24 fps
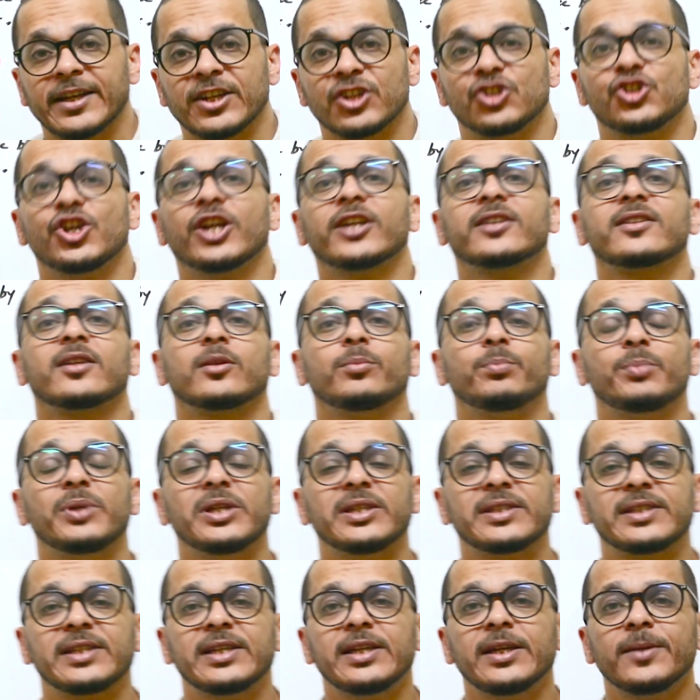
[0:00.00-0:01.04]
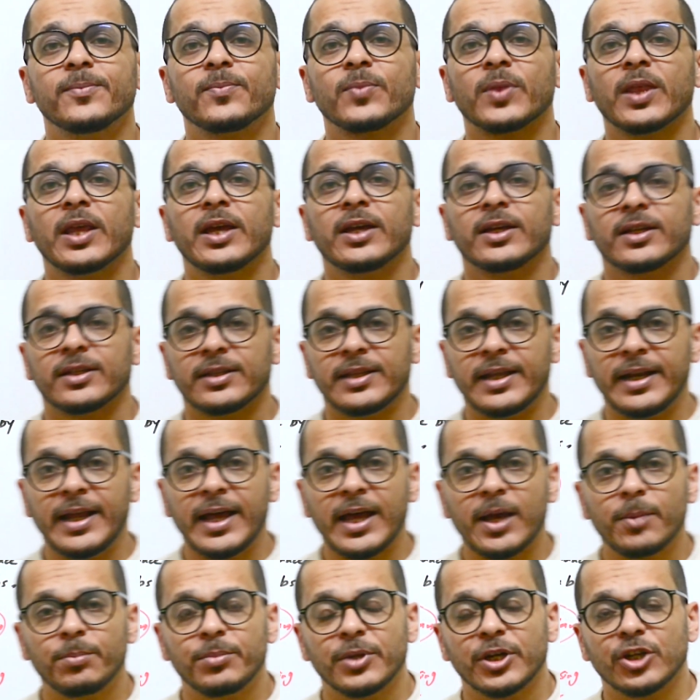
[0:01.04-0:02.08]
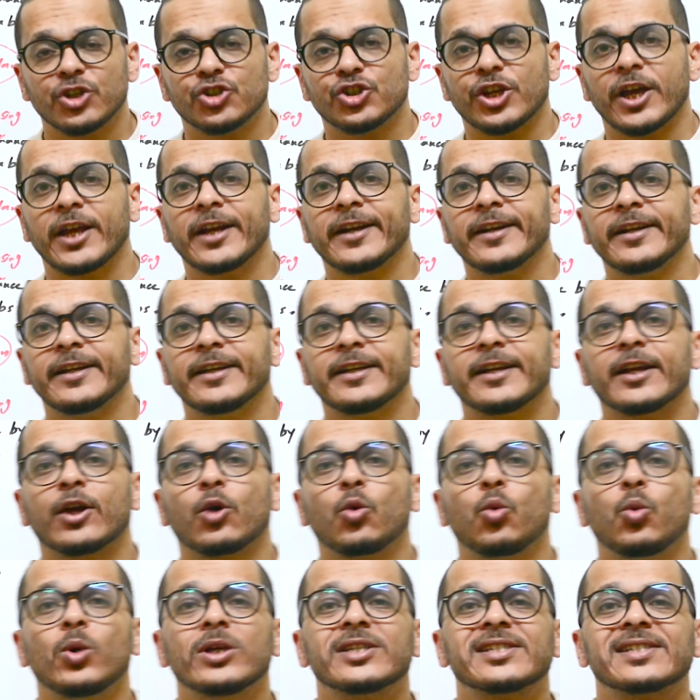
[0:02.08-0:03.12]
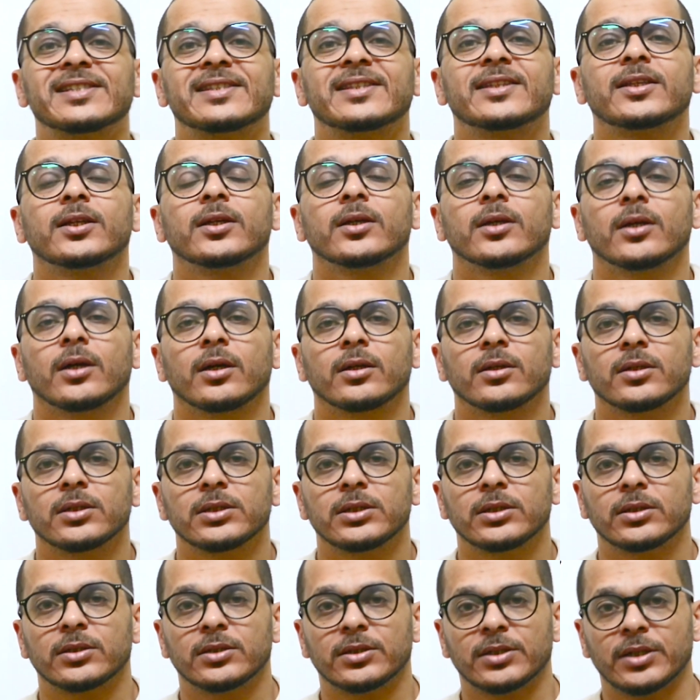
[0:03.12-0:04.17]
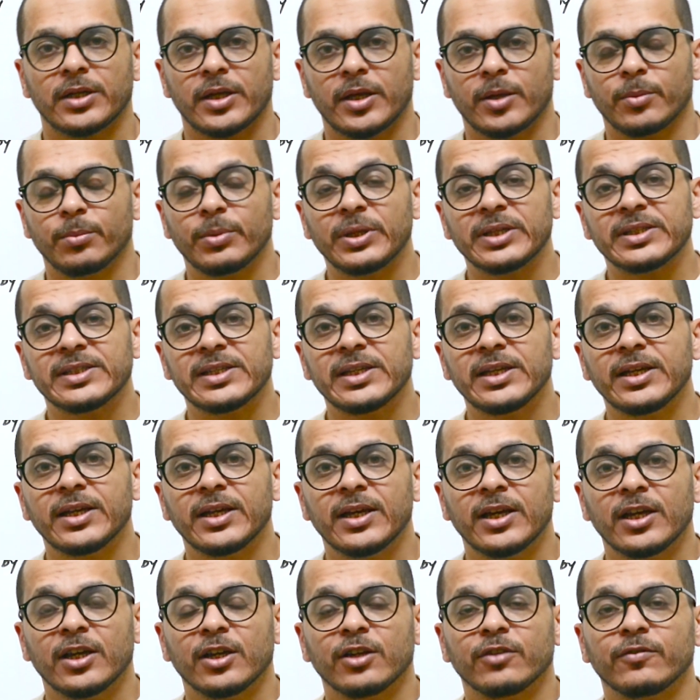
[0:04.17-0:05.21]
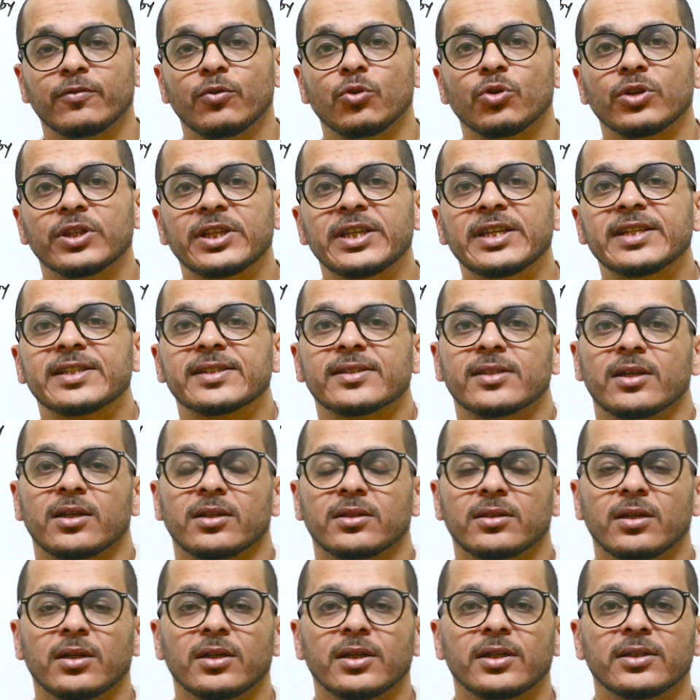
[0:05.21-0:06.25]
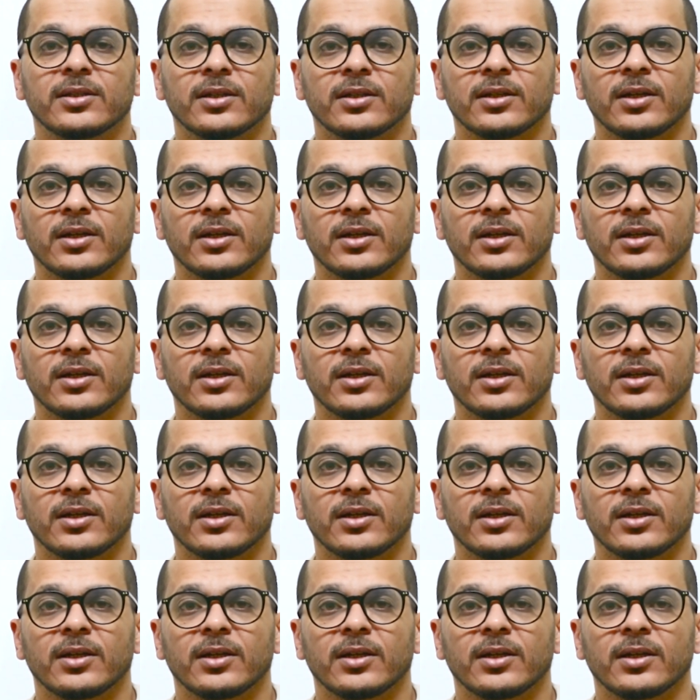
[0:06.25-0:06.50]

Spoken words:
rejected PT, the lab shall request another PT for these target